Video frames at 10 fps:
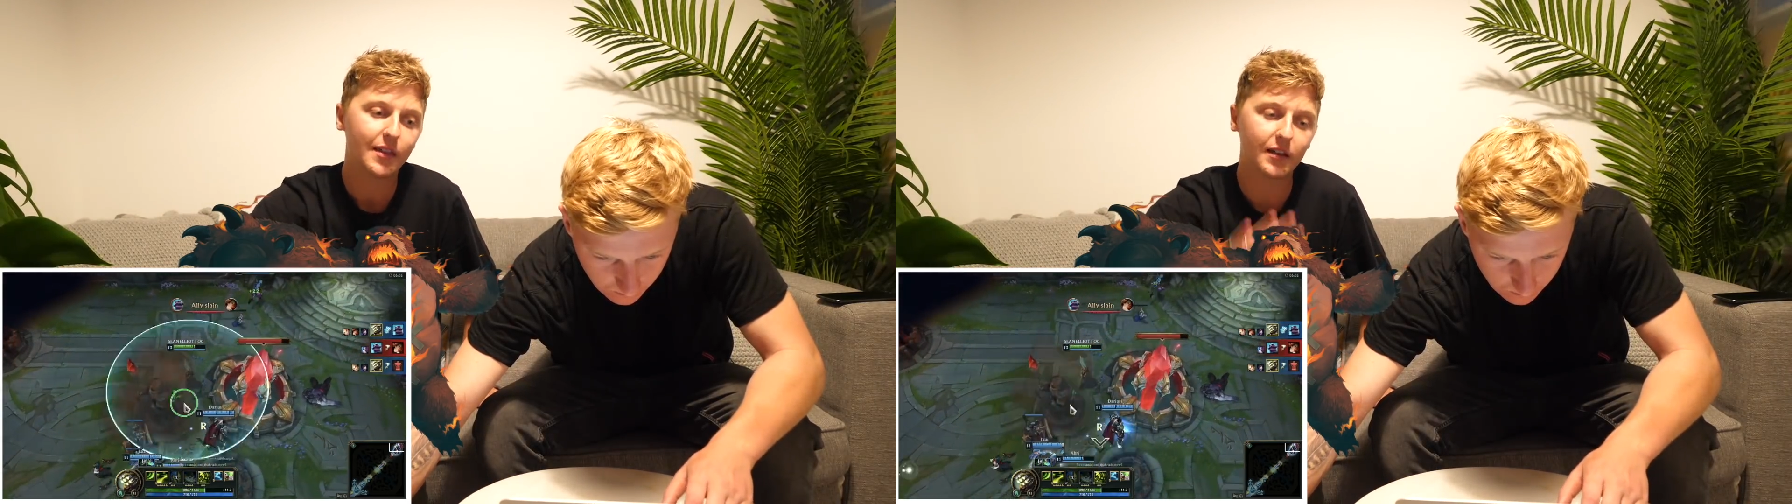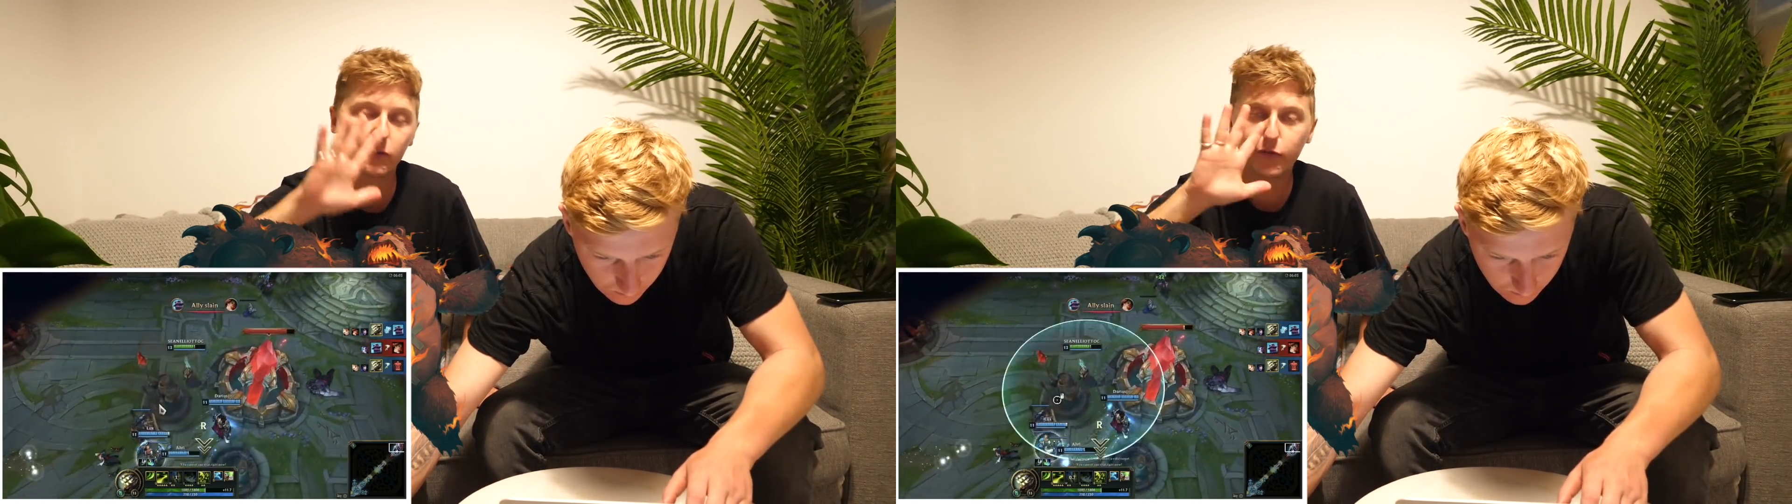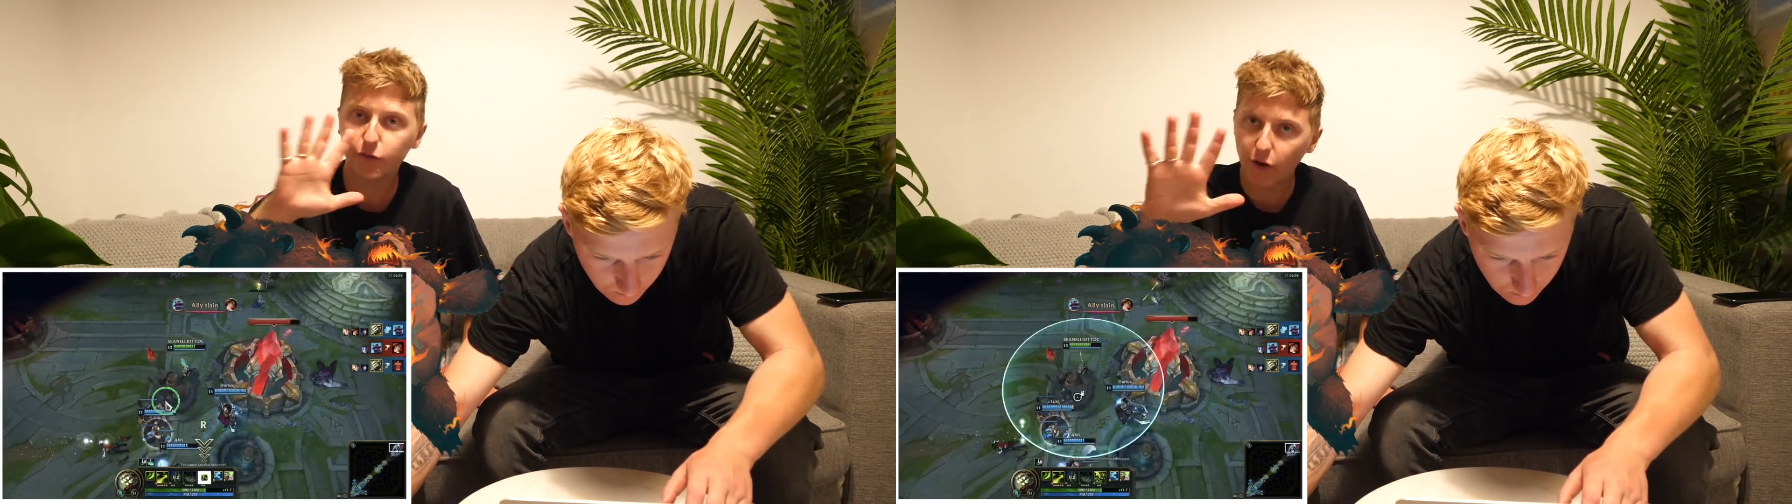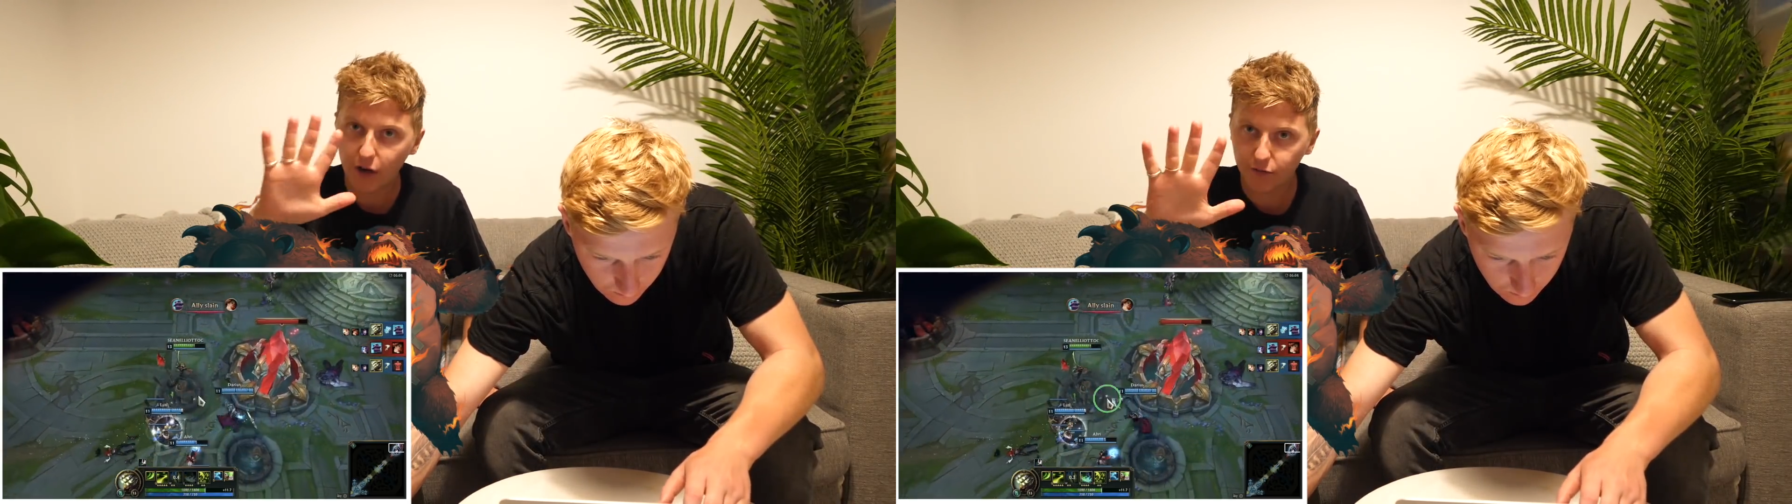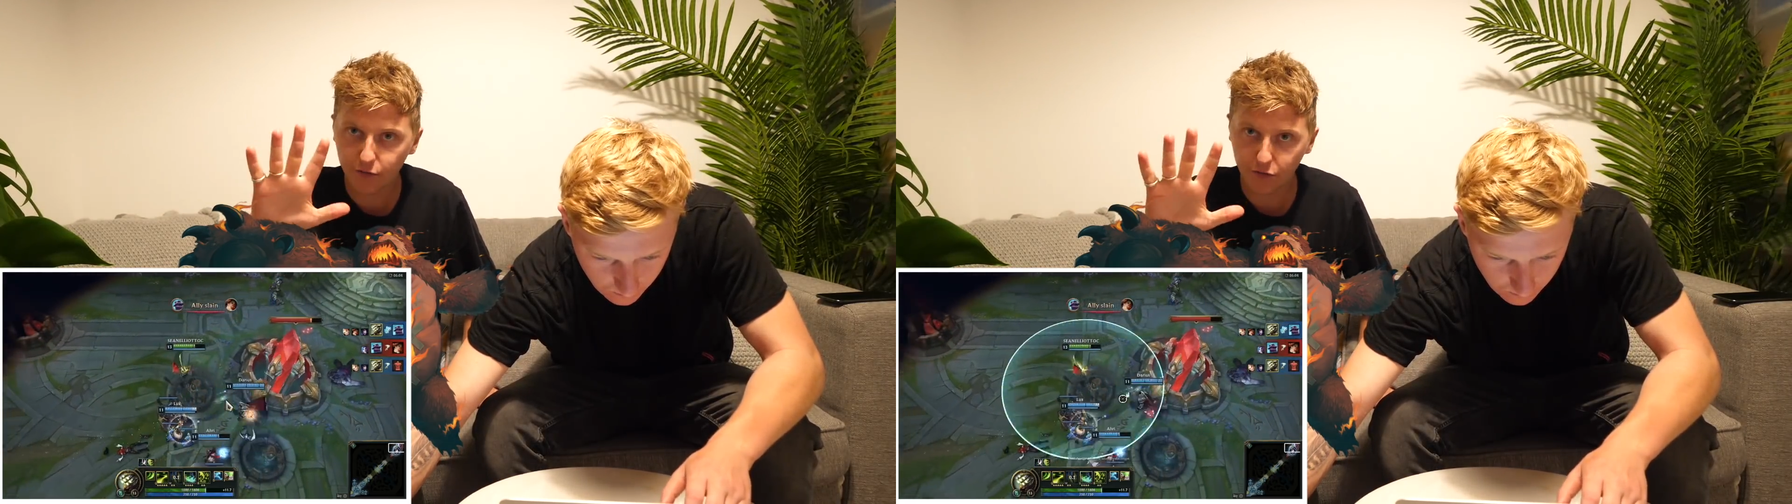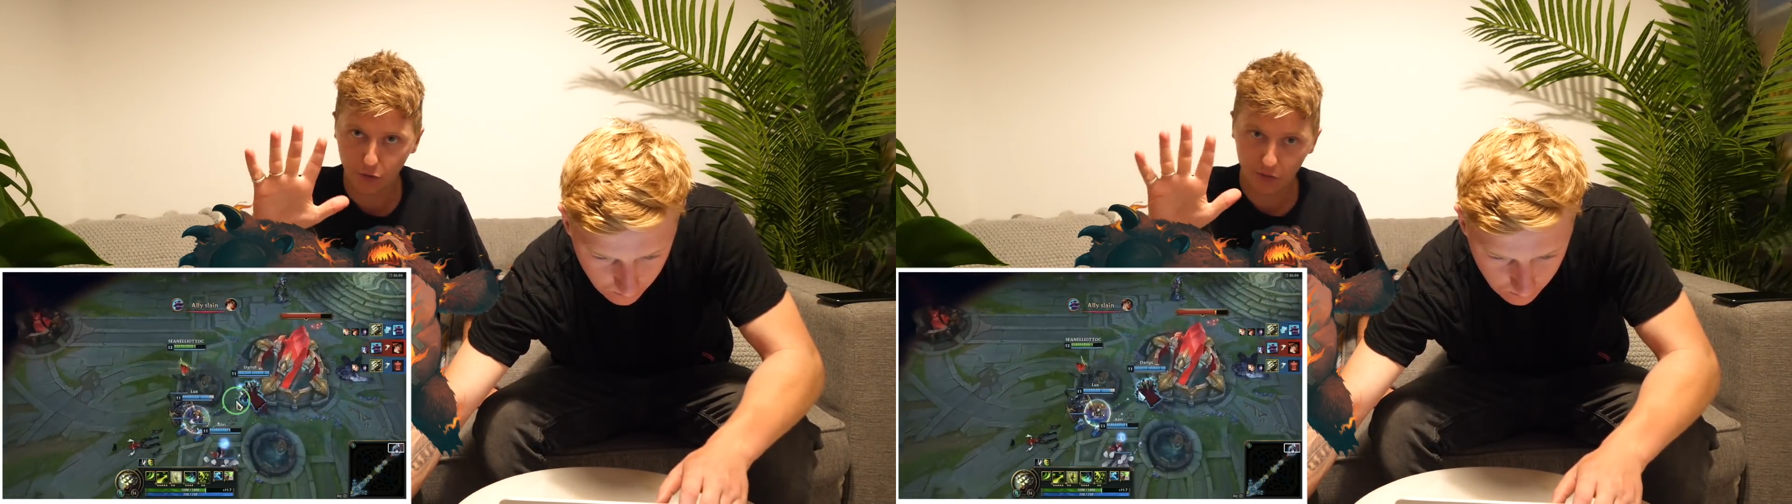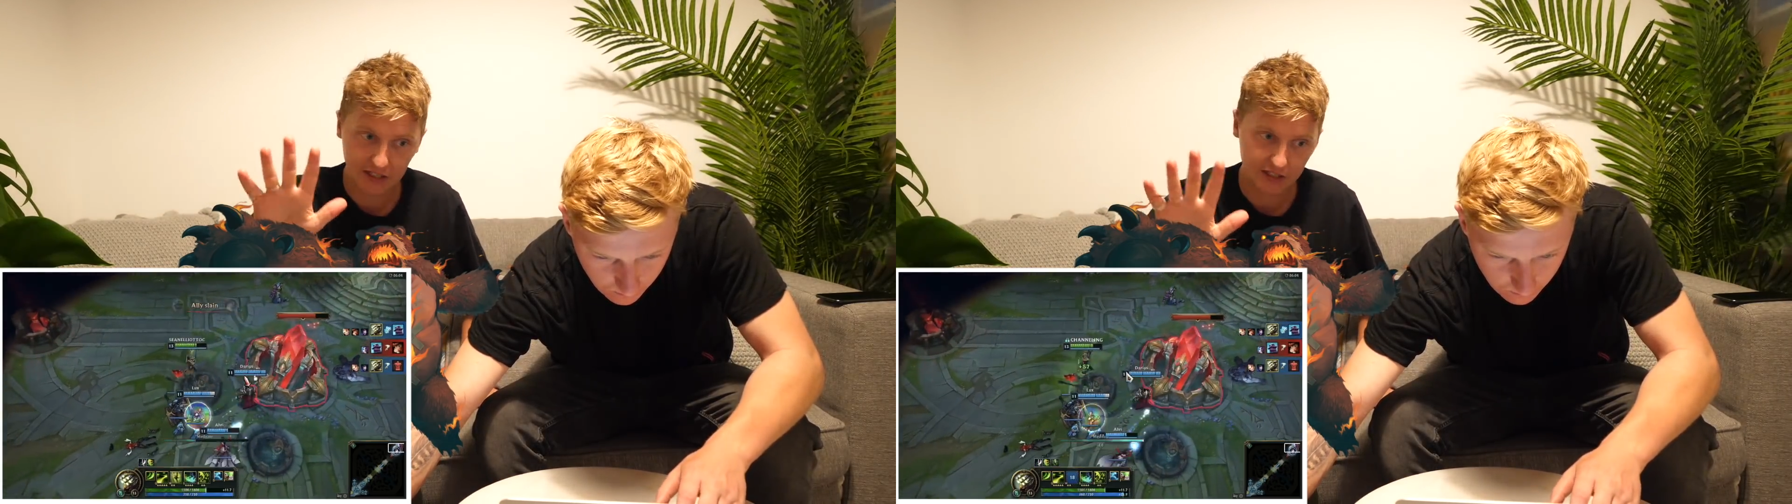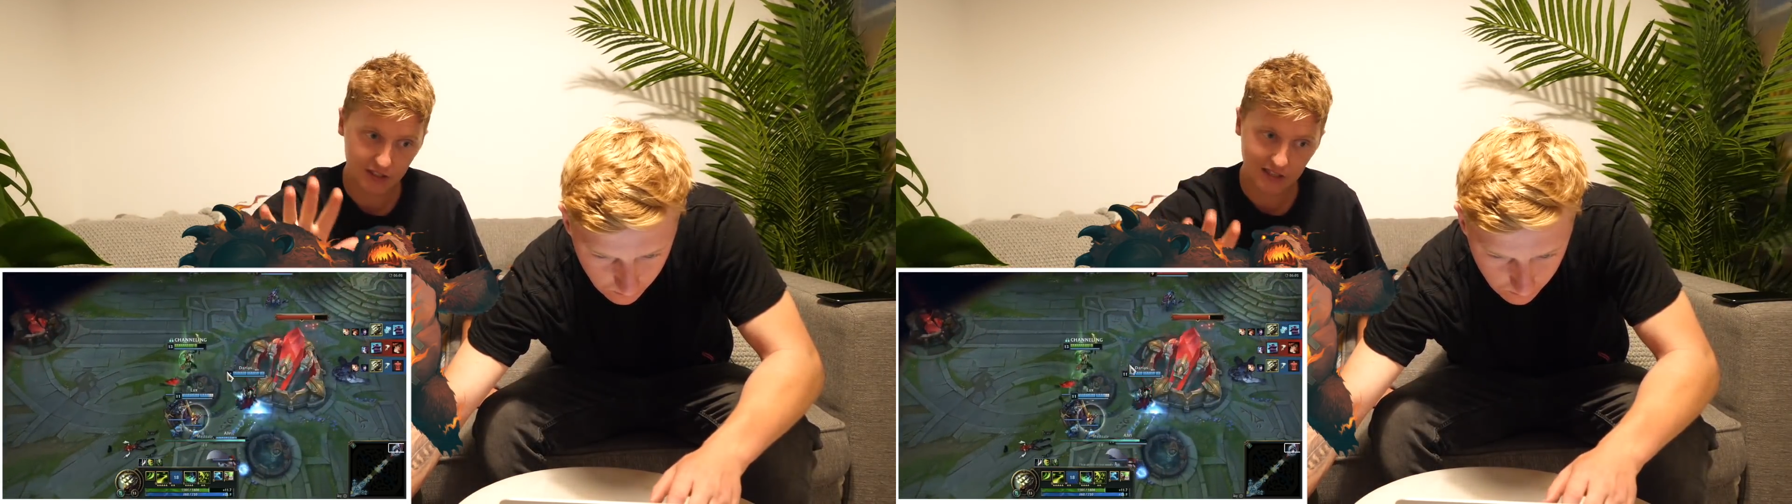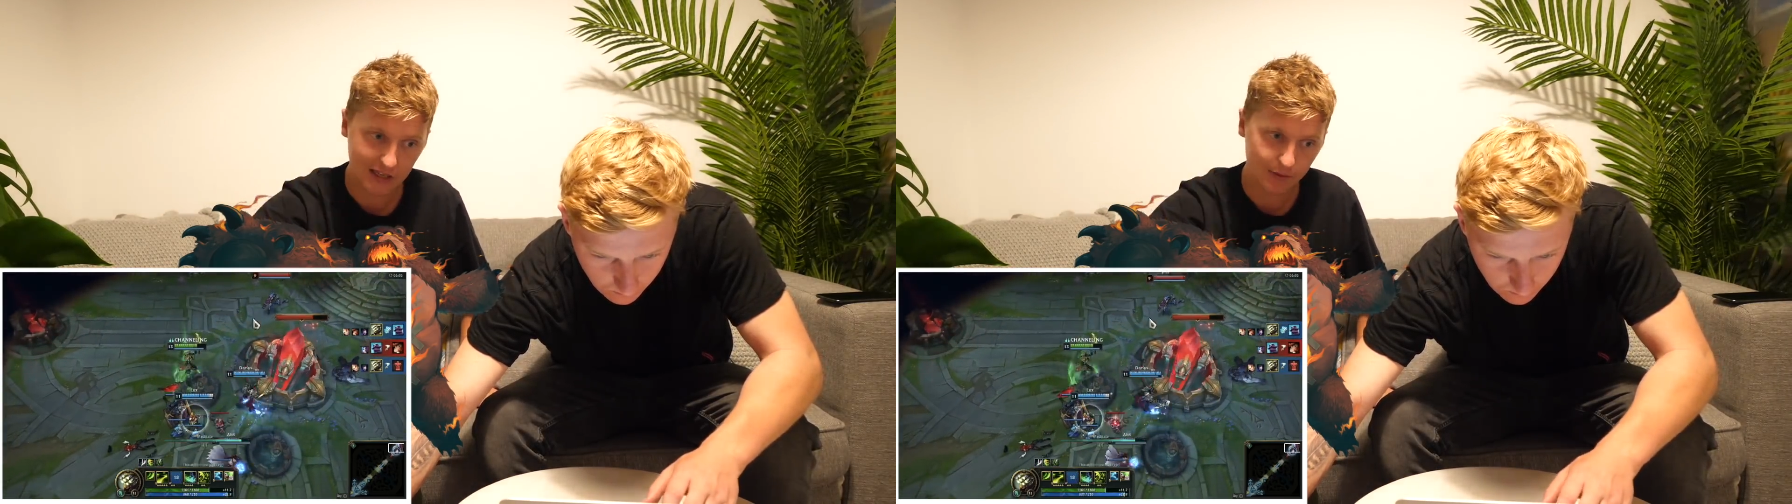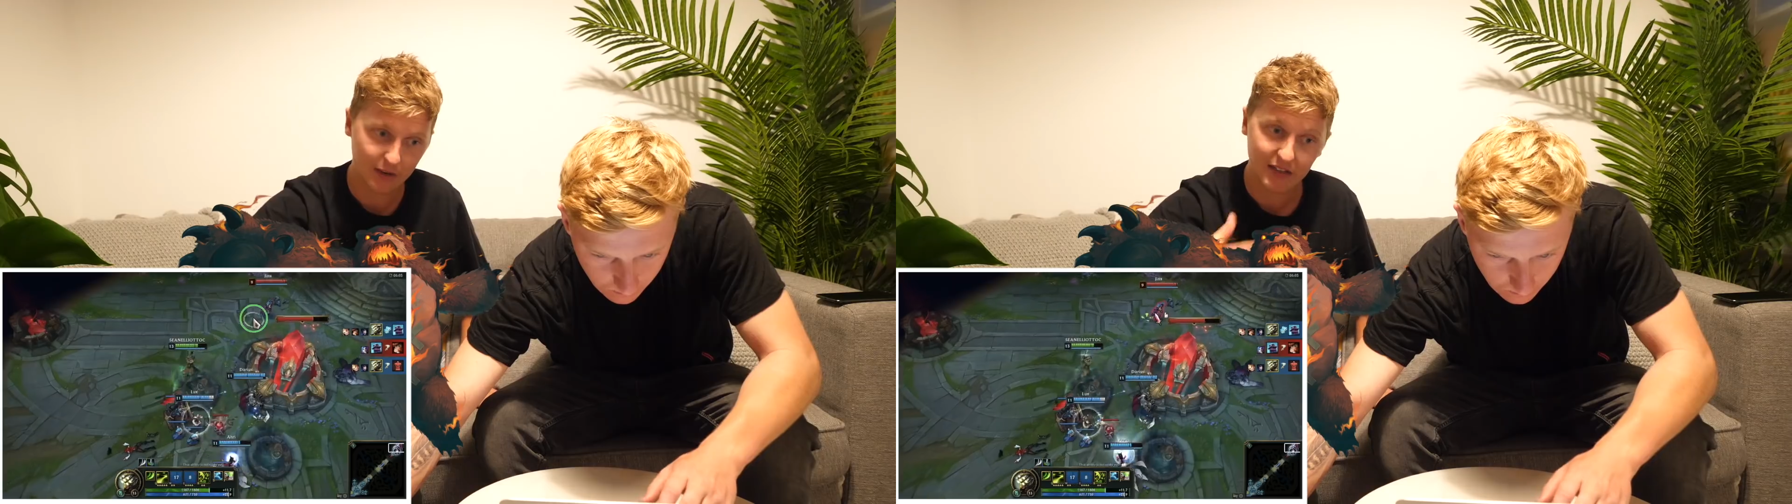there's five of you on each team.